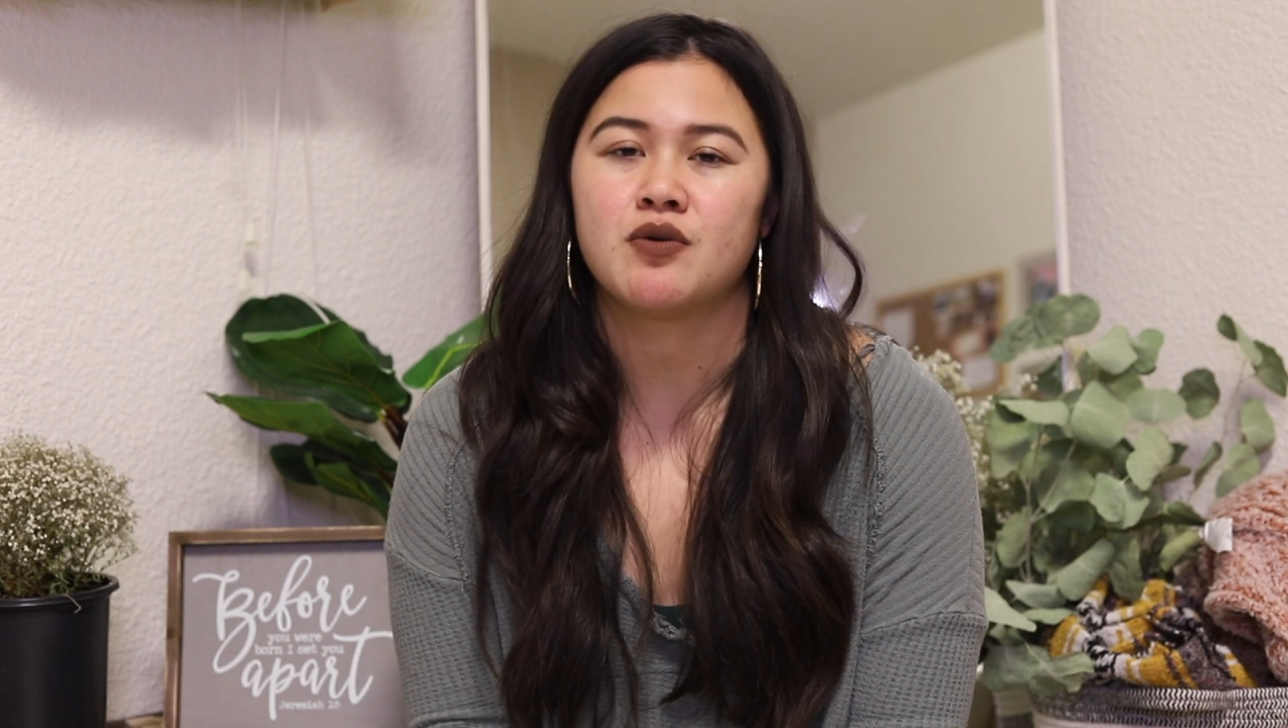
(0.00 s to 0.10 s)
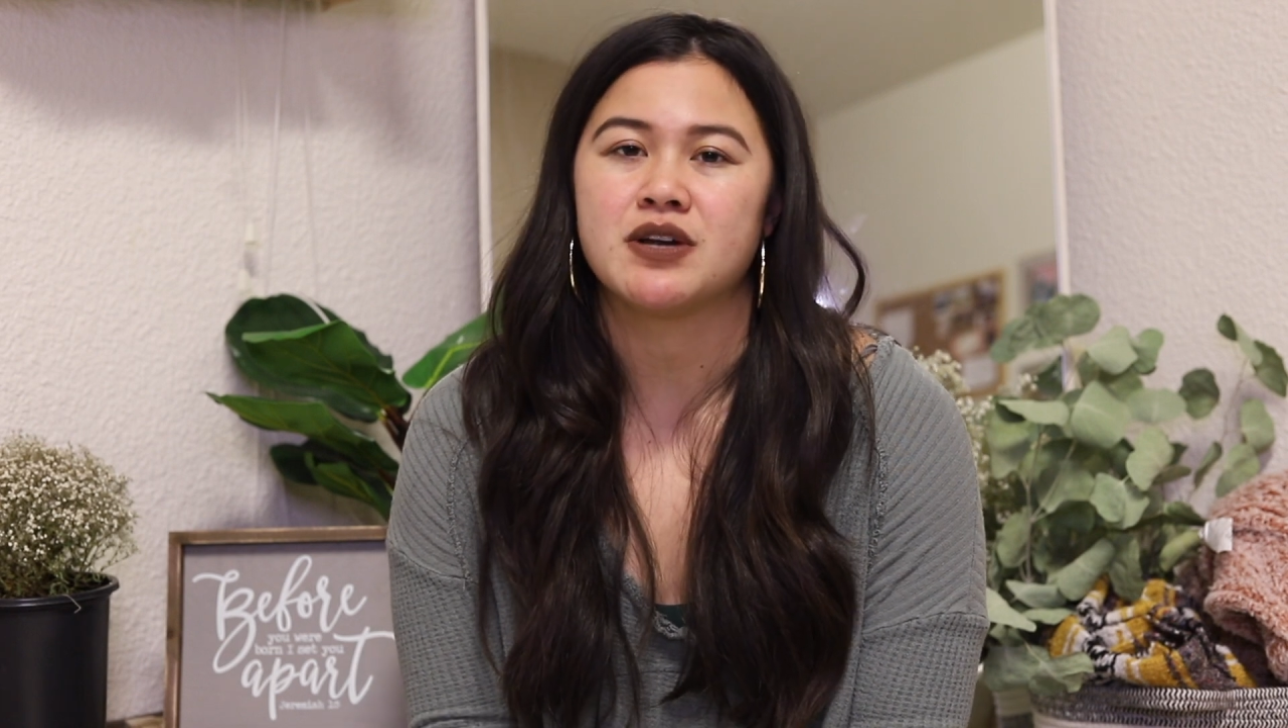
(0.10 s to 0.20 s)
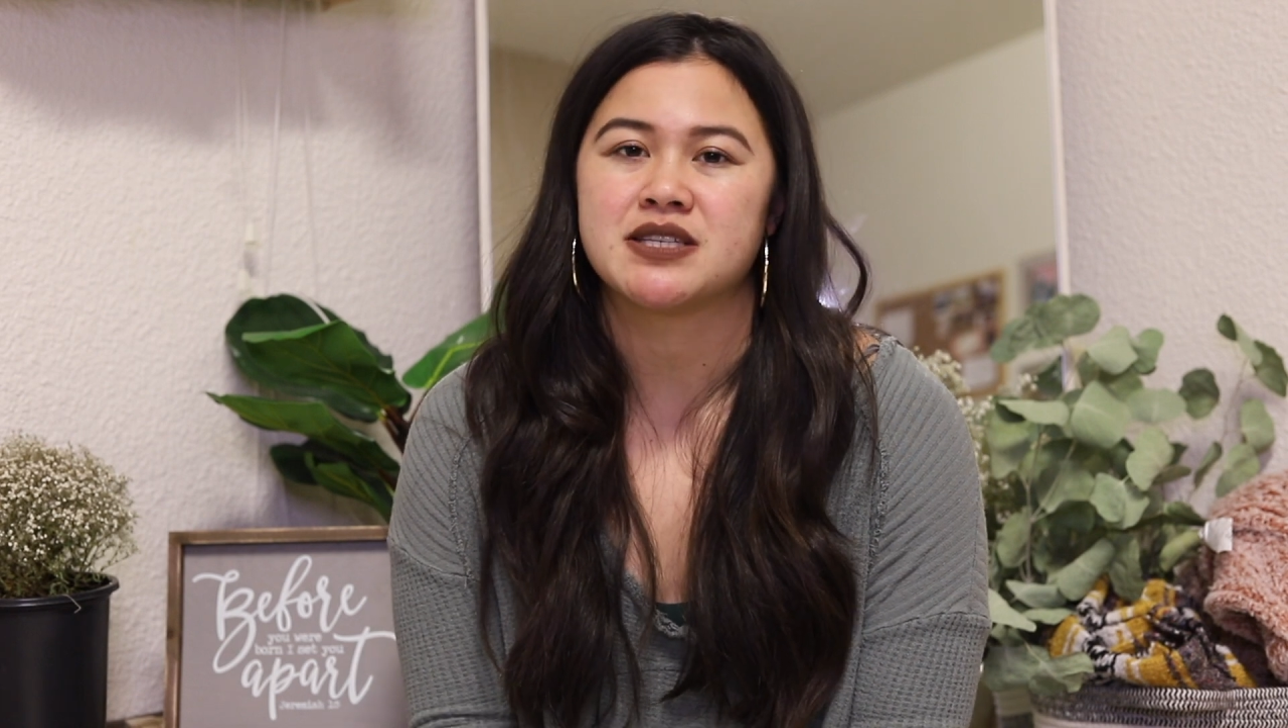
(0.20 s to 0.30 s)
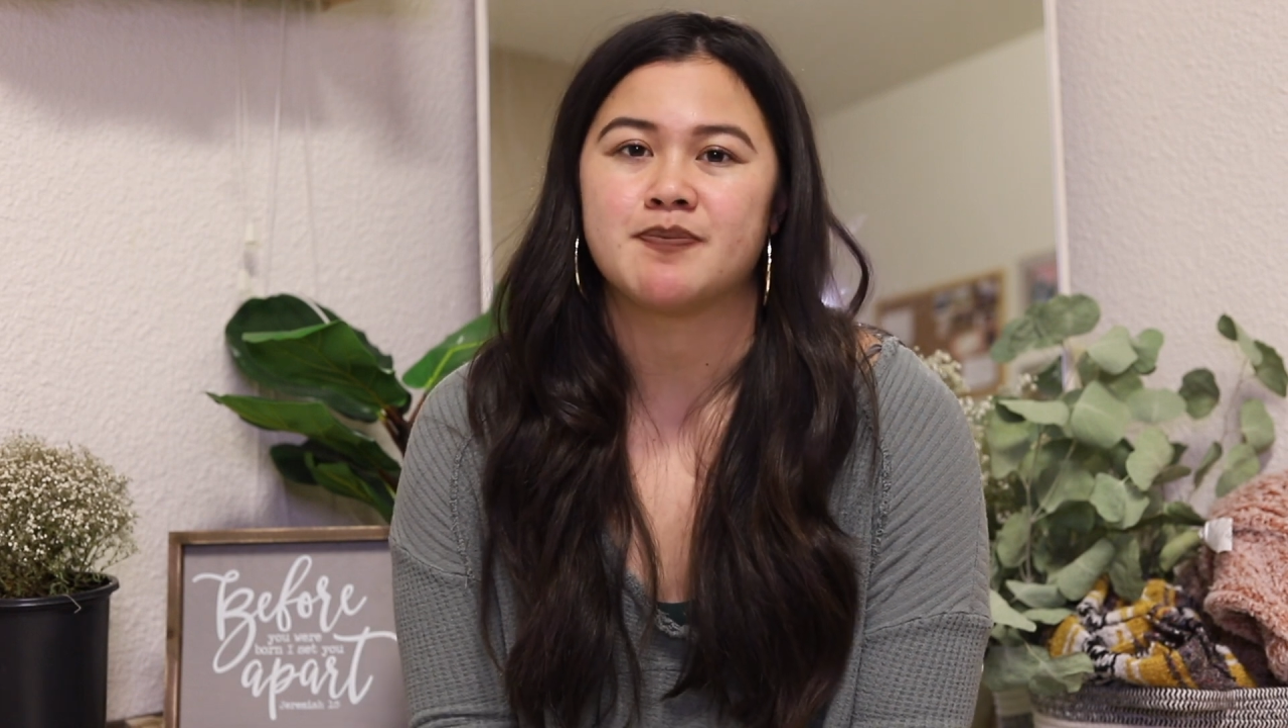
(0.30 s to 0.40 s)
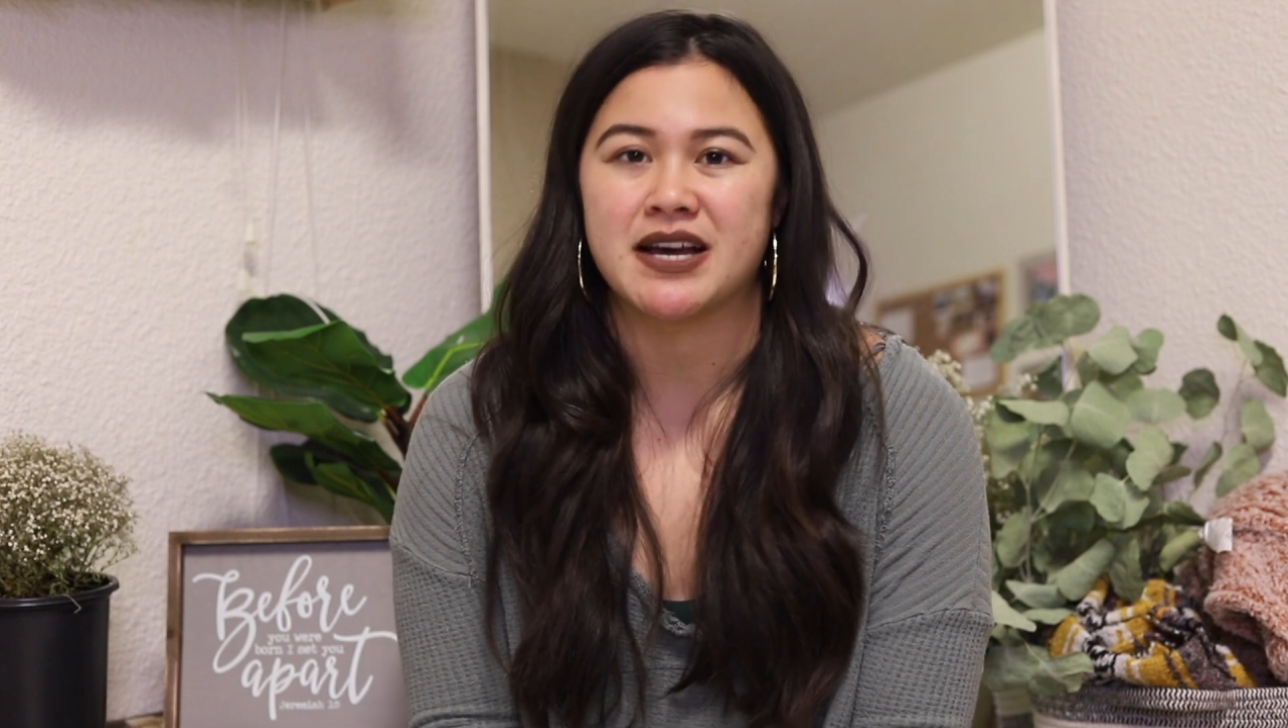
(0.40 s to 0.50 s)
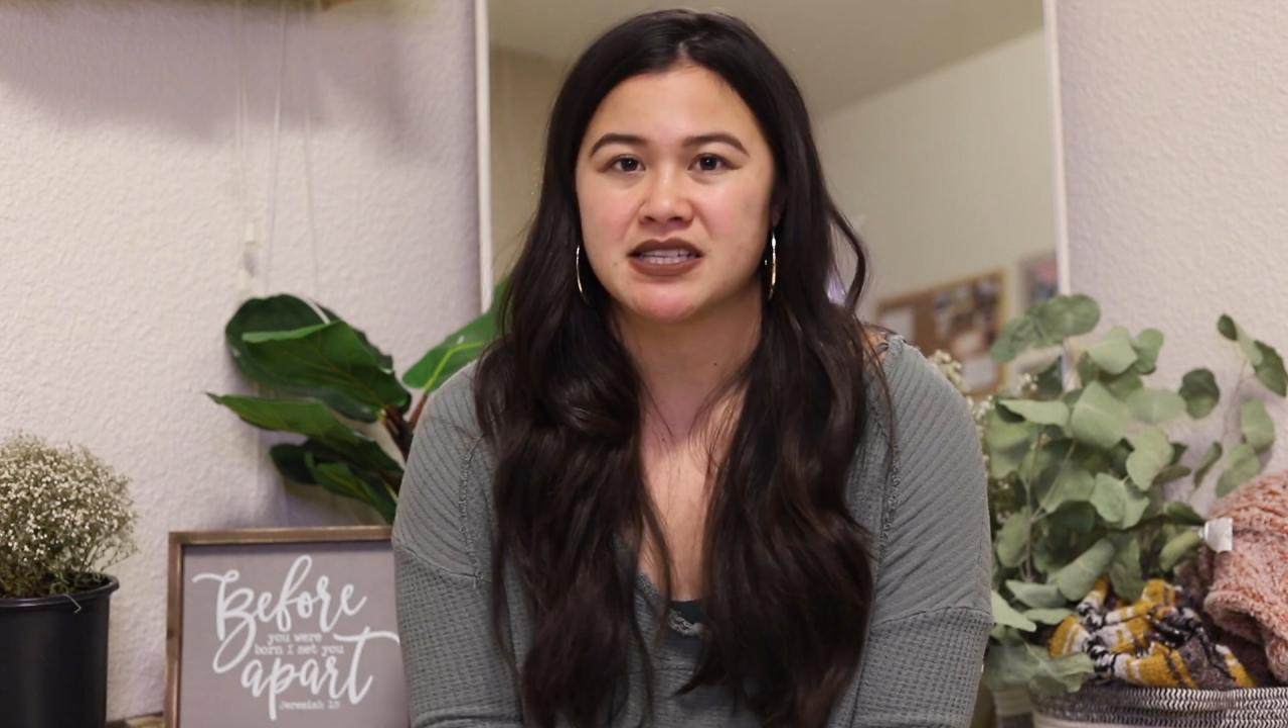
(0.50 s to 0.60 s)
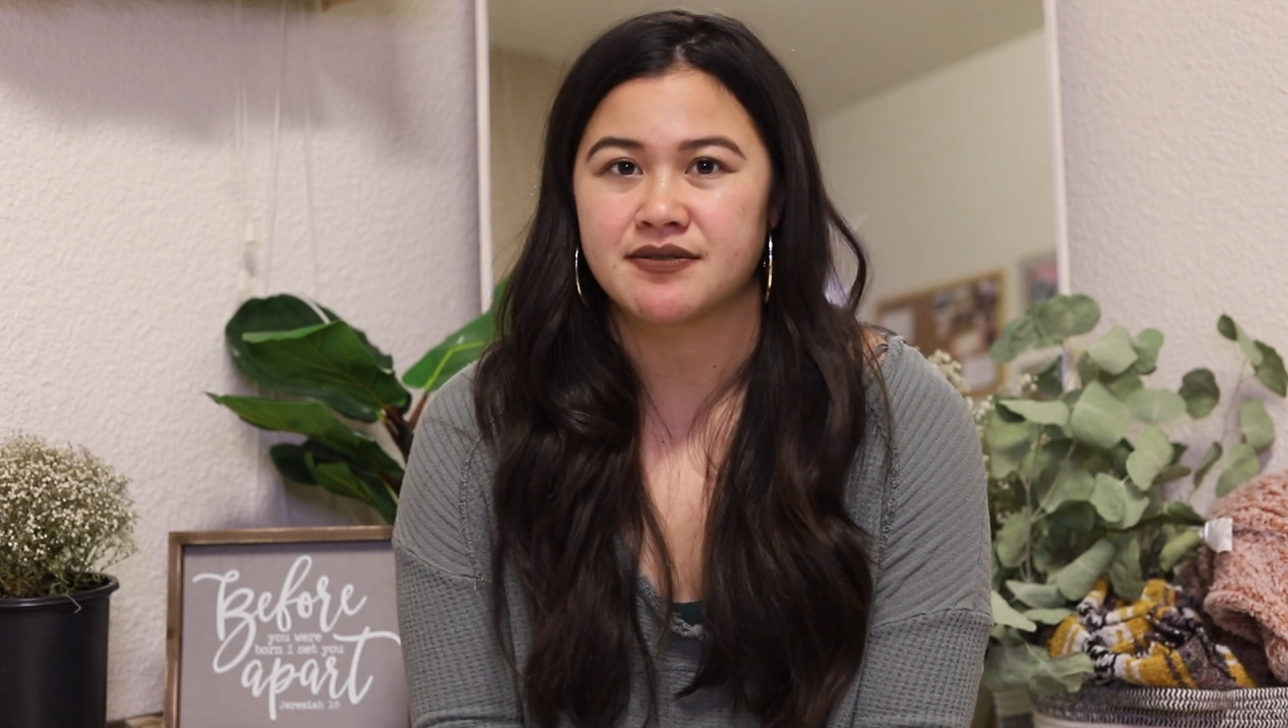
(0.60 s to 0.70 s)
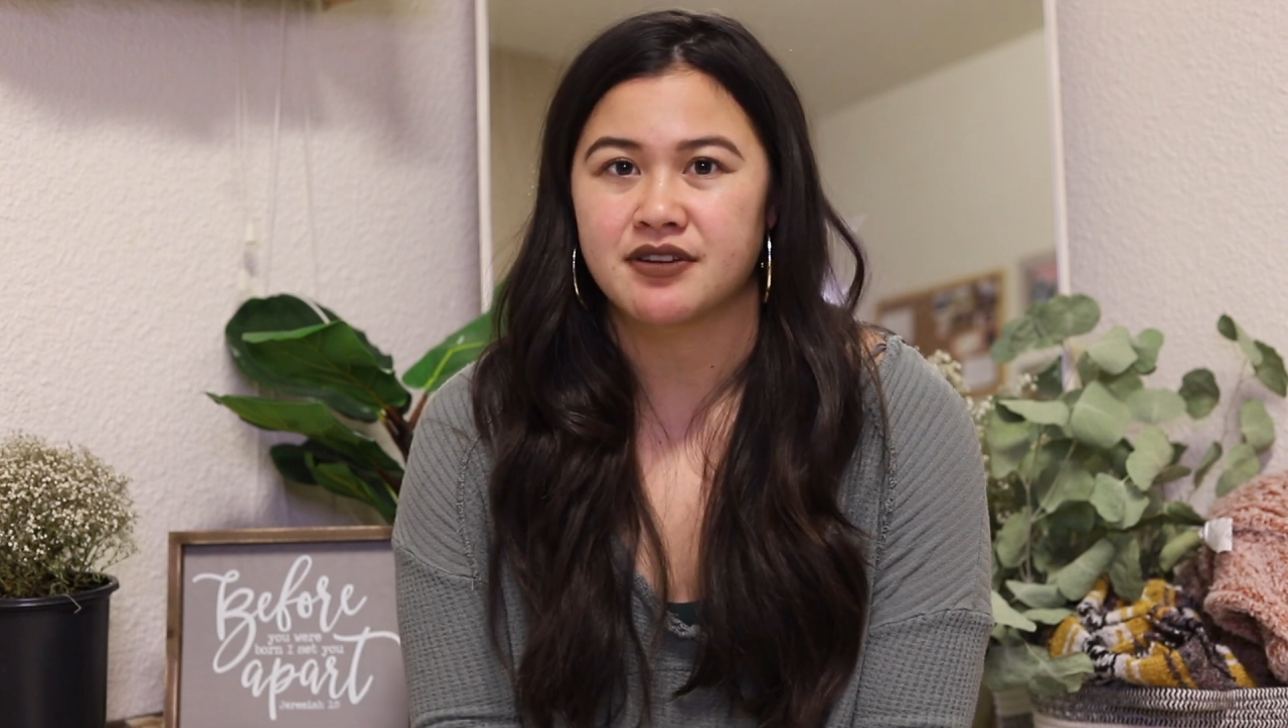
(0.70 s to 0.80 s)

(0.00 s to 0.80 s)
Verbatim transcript: what's best